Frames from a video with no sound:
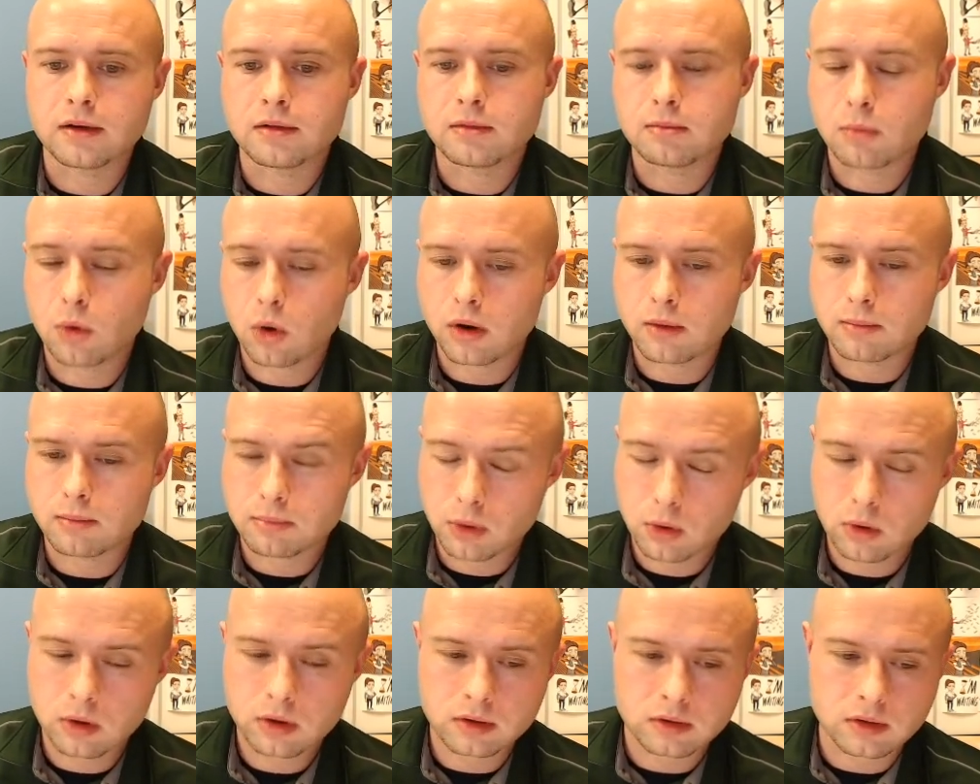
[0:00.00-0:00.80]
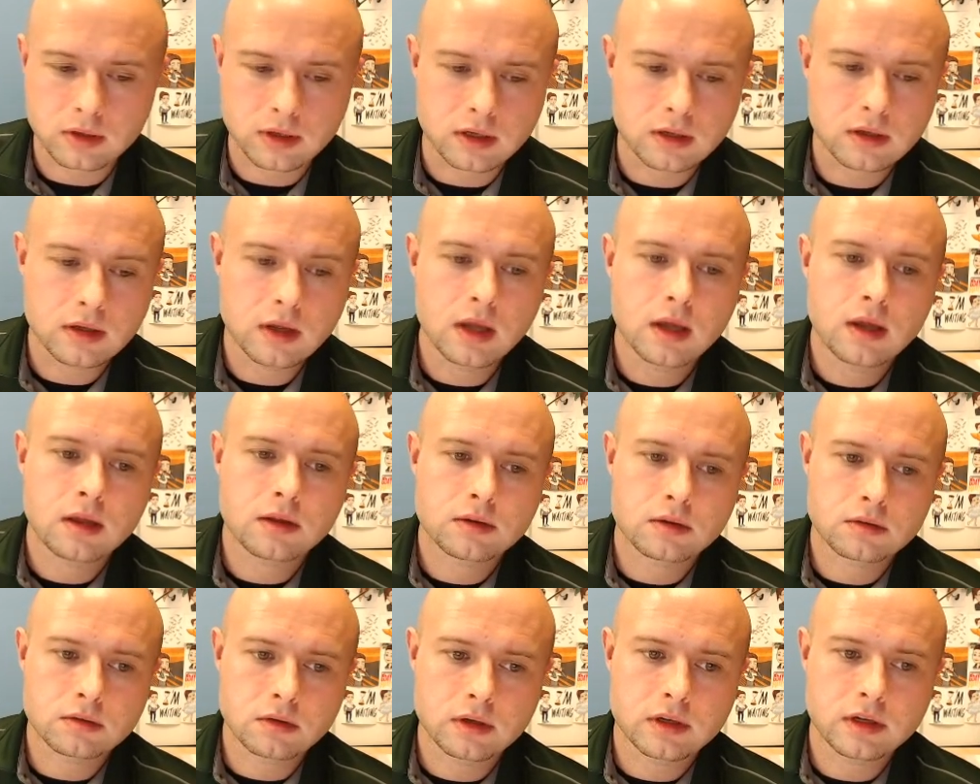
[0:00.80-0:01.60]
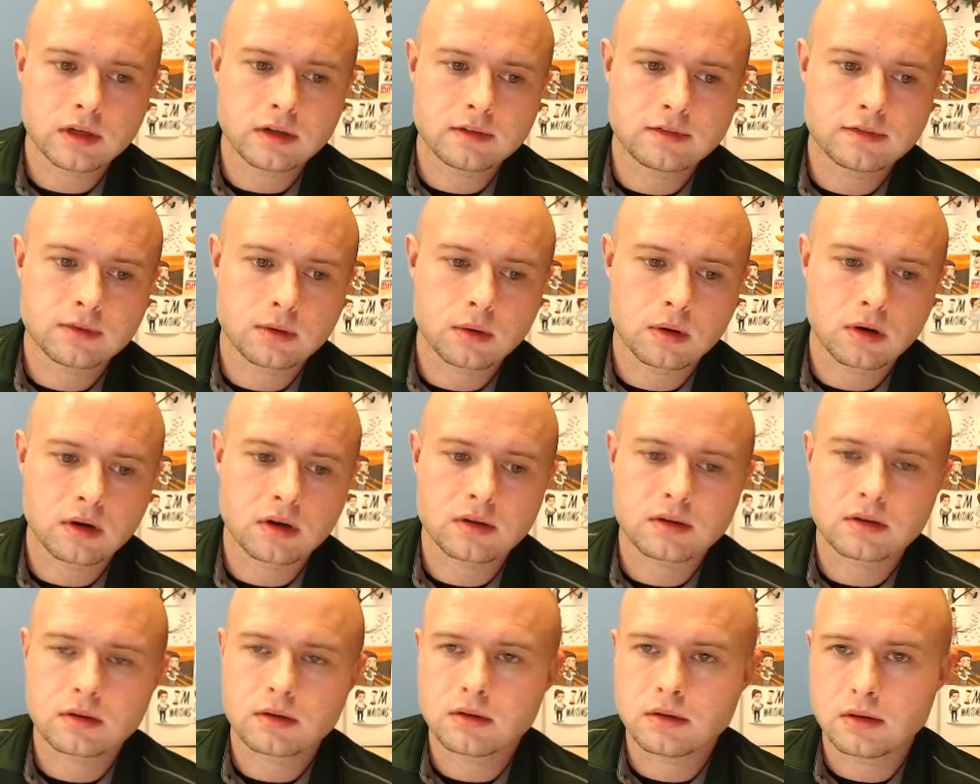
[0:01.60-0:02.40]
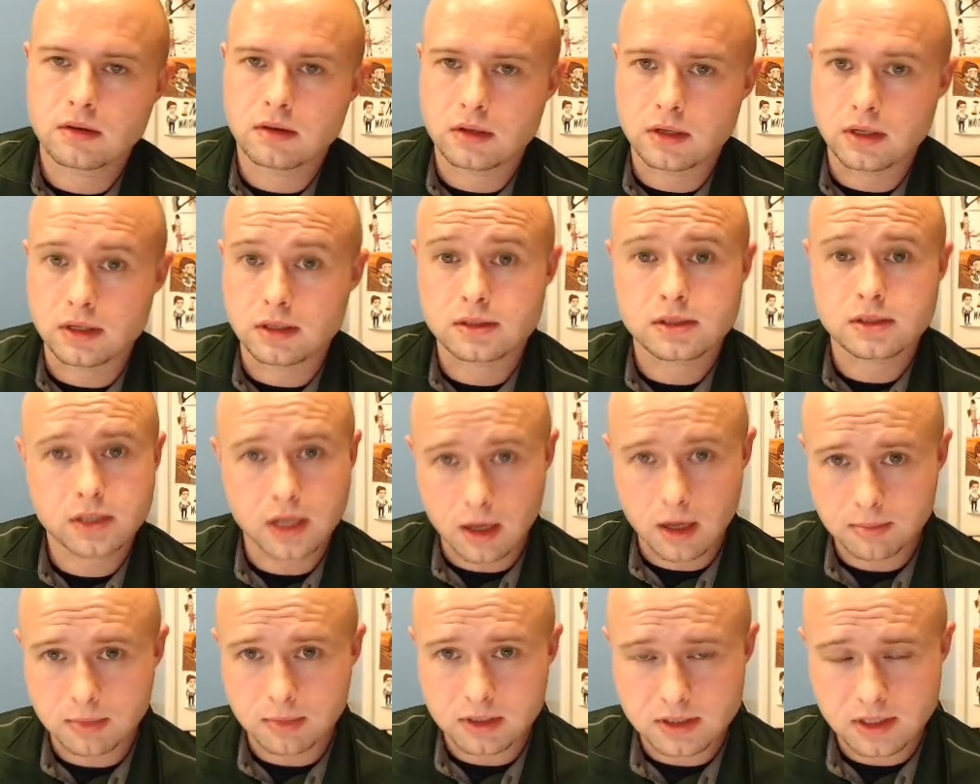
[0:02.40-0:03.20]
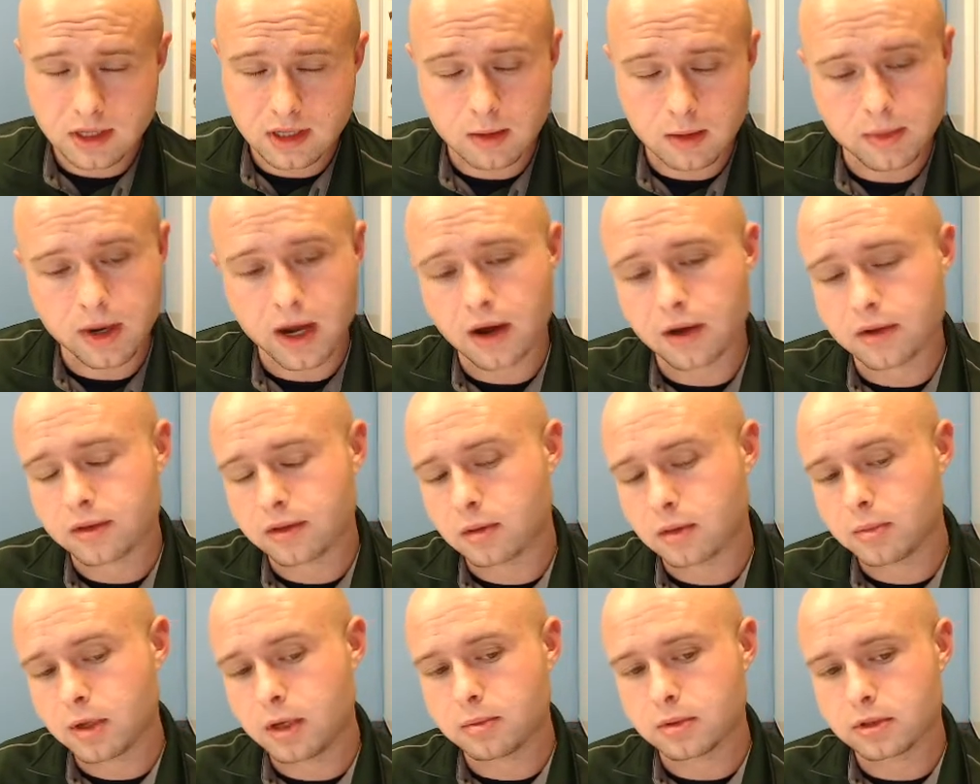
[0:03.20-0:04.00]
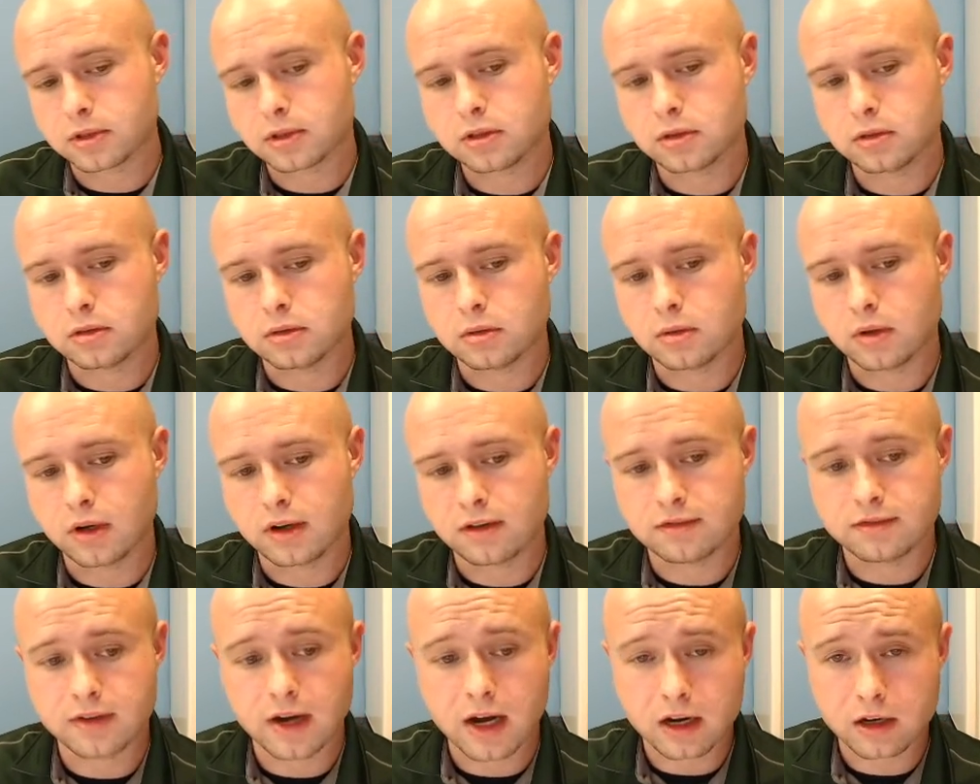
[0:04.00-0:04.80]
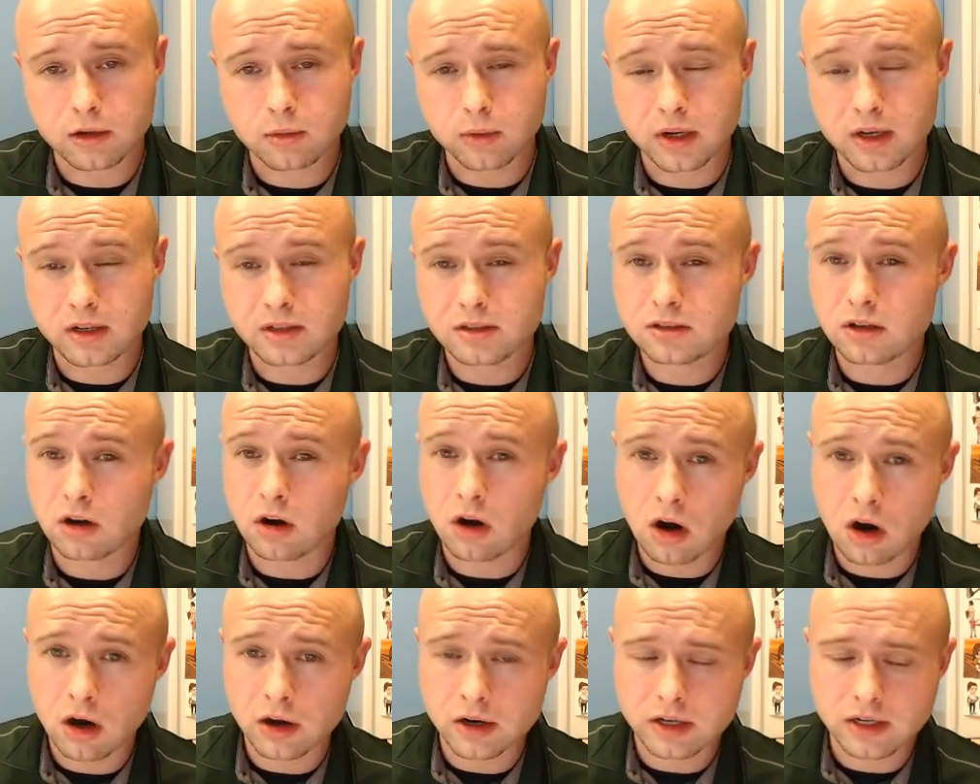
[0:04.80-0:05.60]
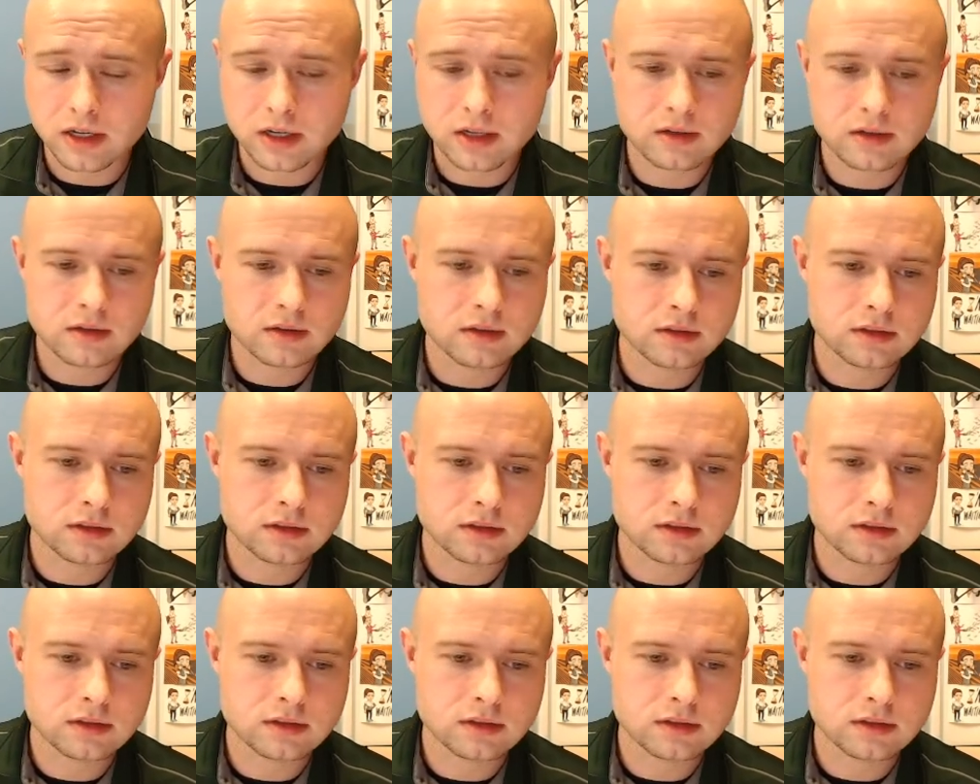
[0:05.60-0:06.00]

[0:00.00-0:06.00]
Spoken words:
more importantly, they're looking for the skeptics to come out, the people to evaluate it, to audit it,